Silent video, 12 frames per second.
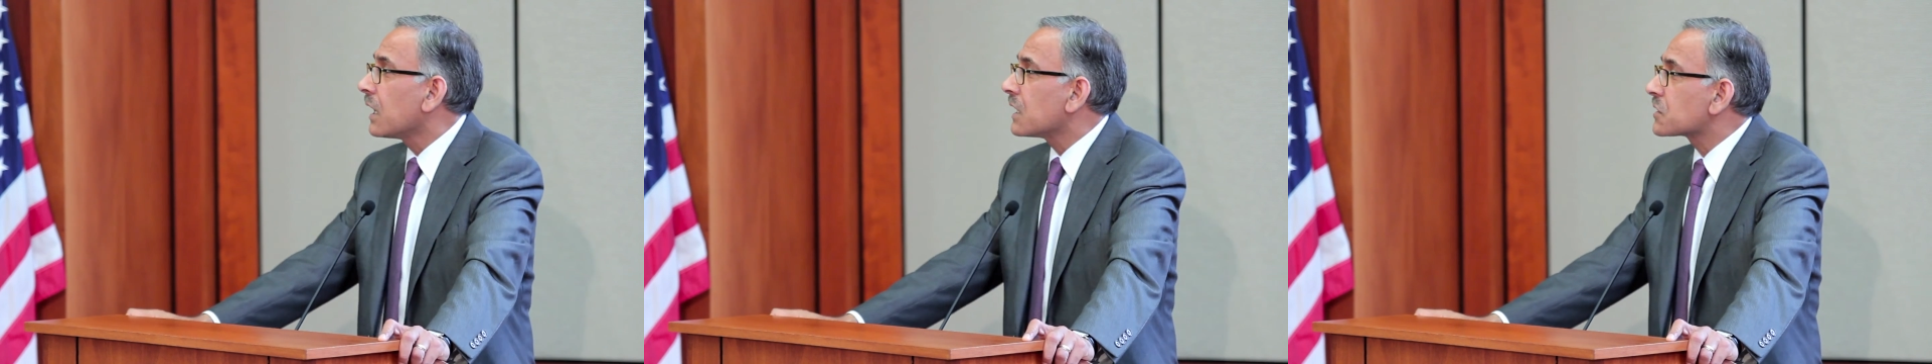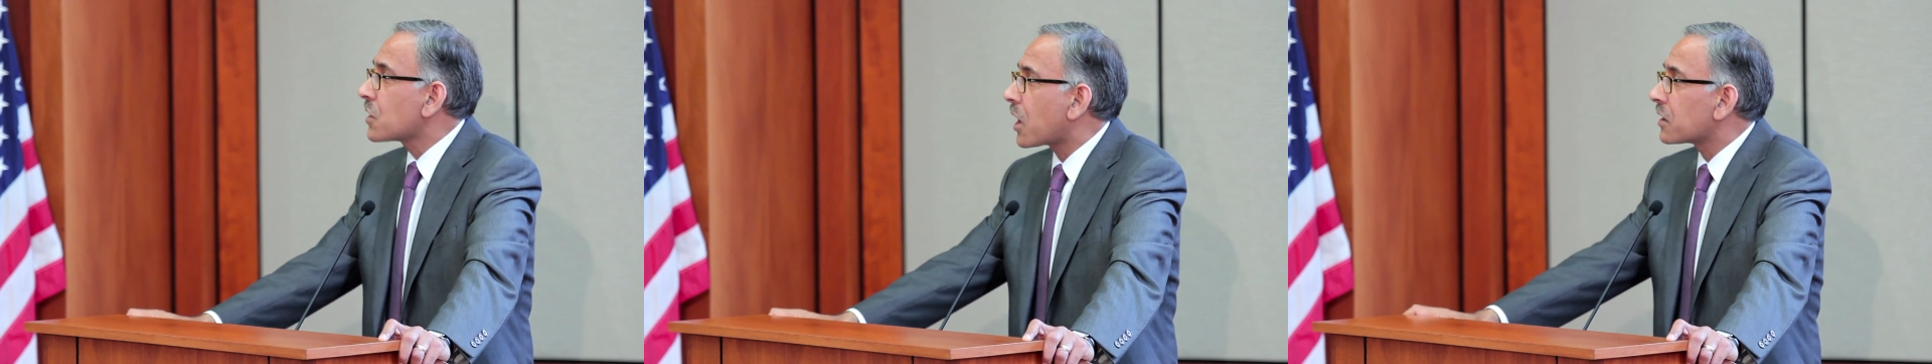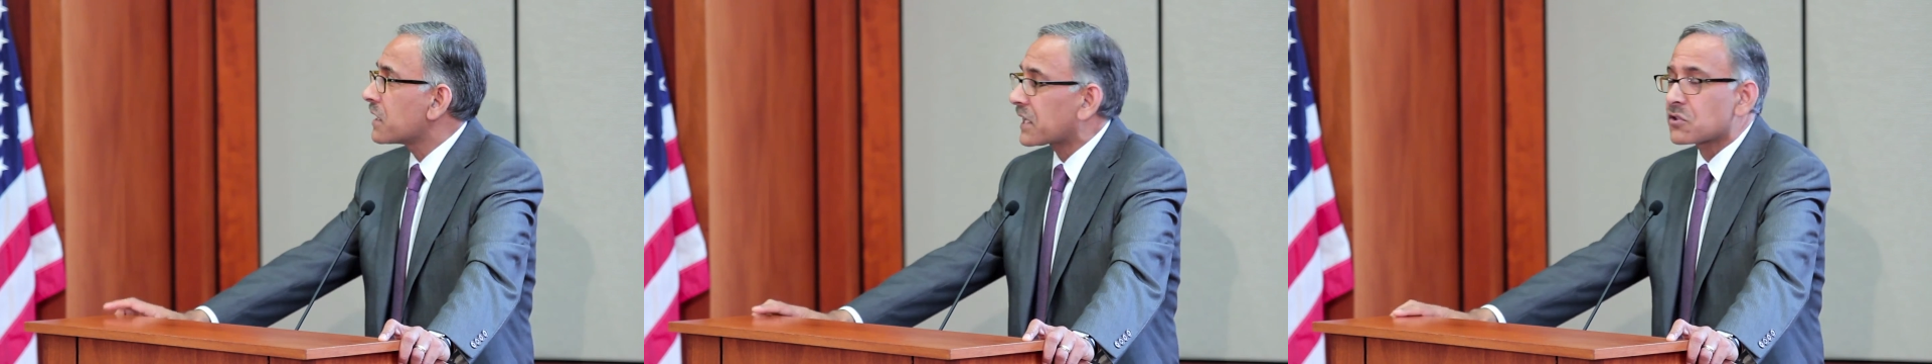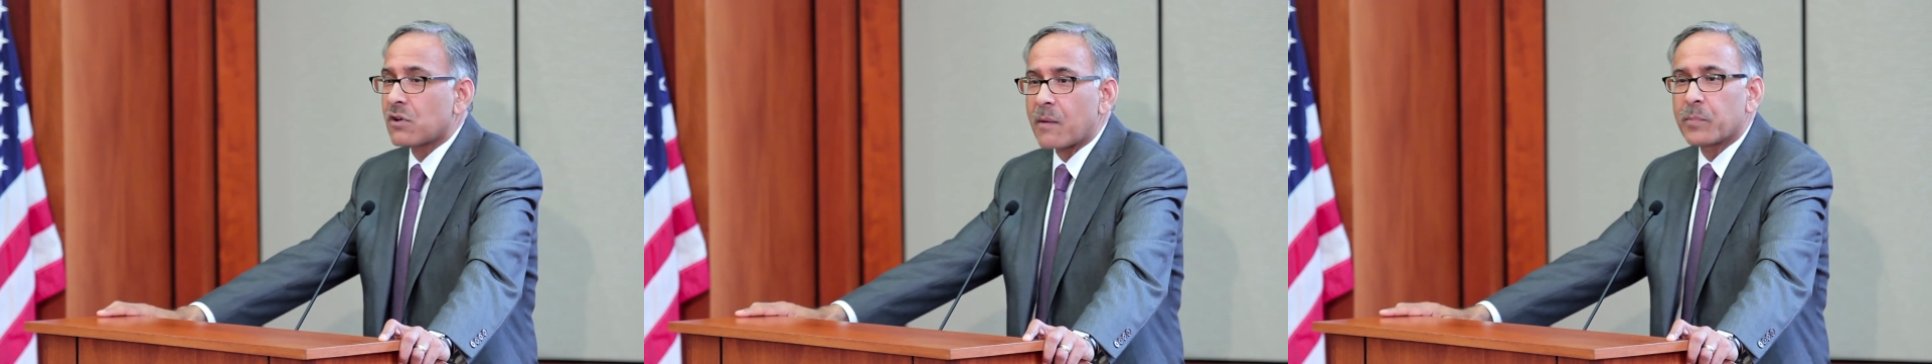is not an
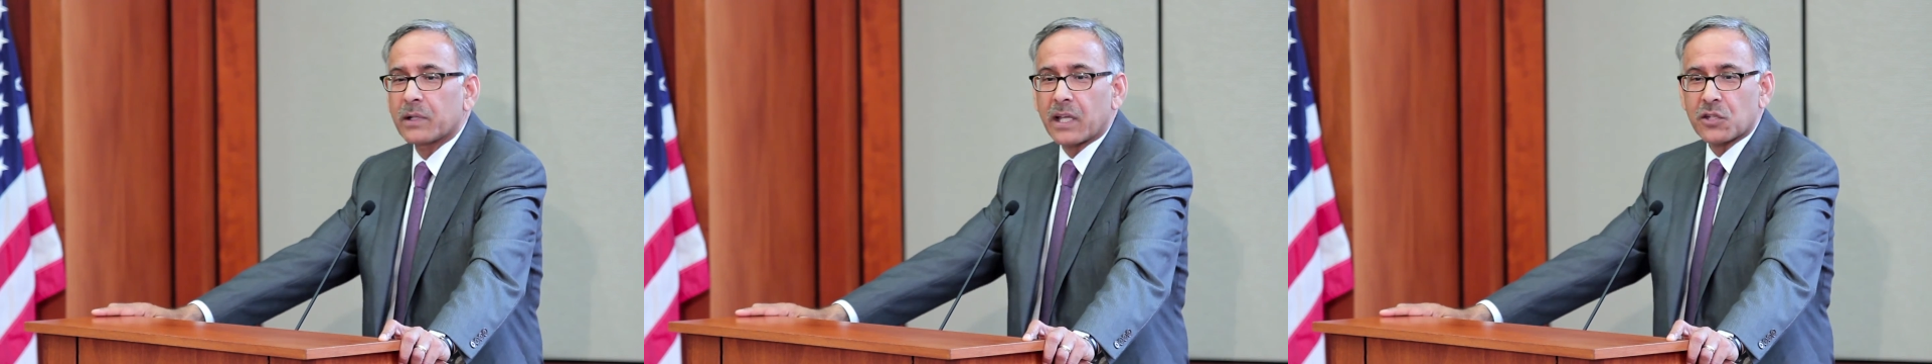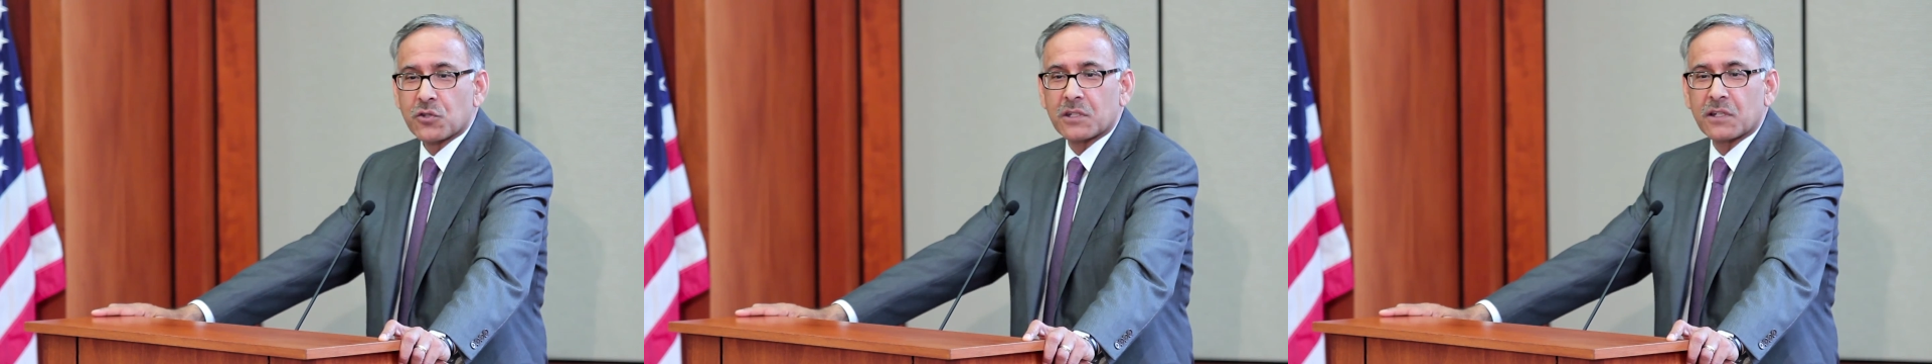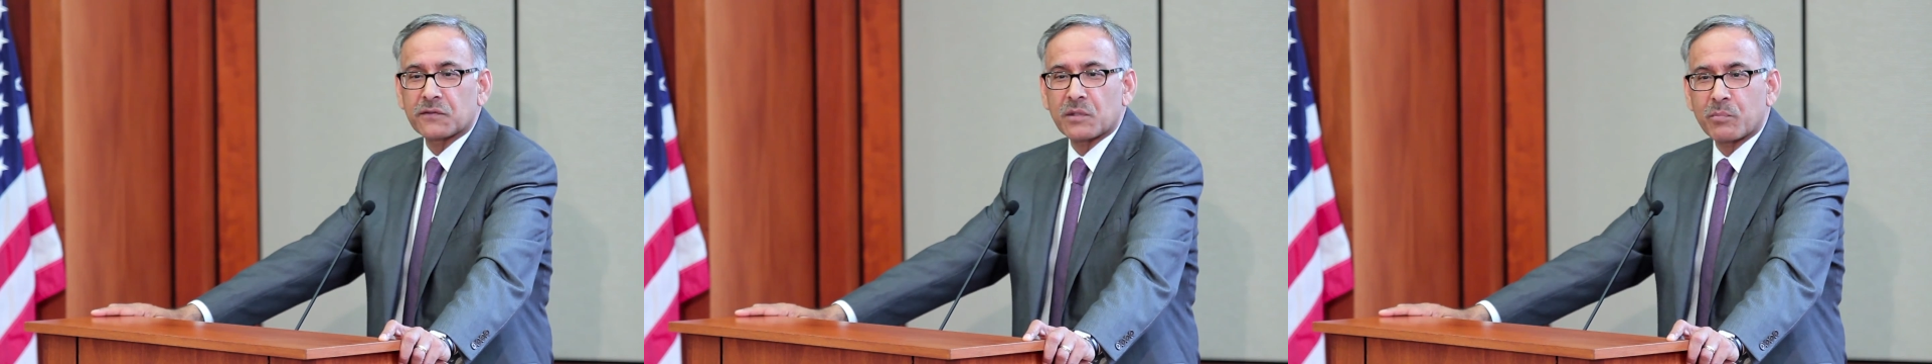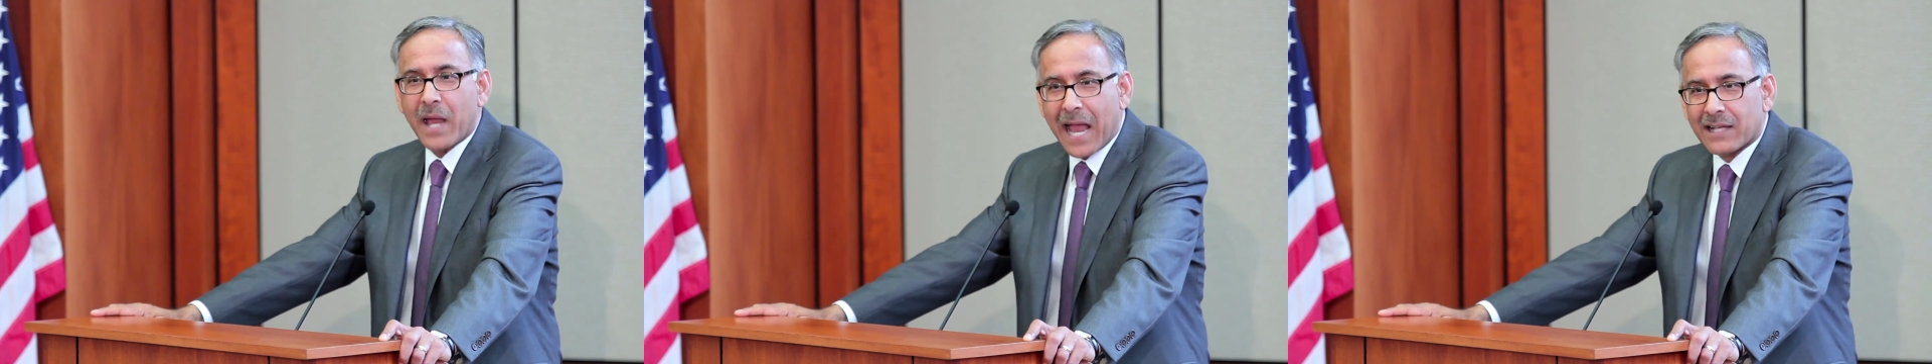extrapolation of the
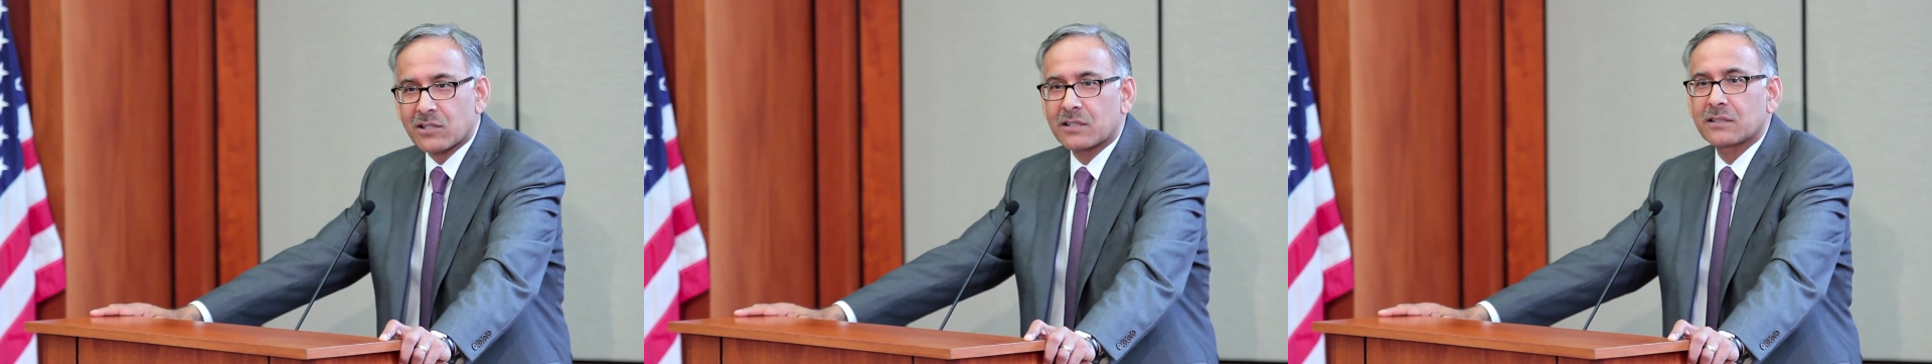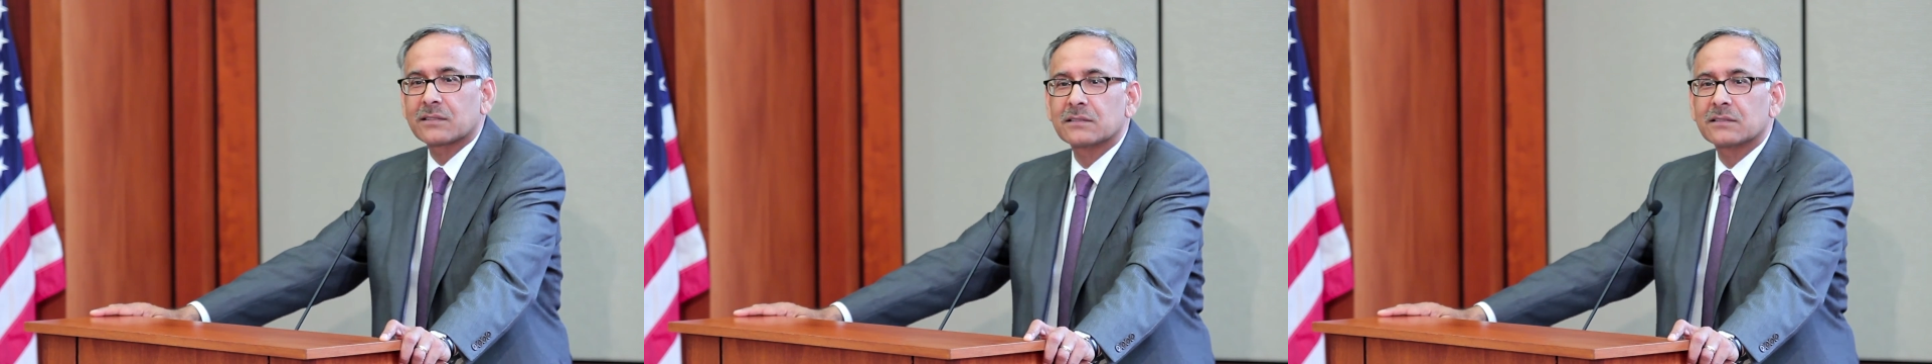past.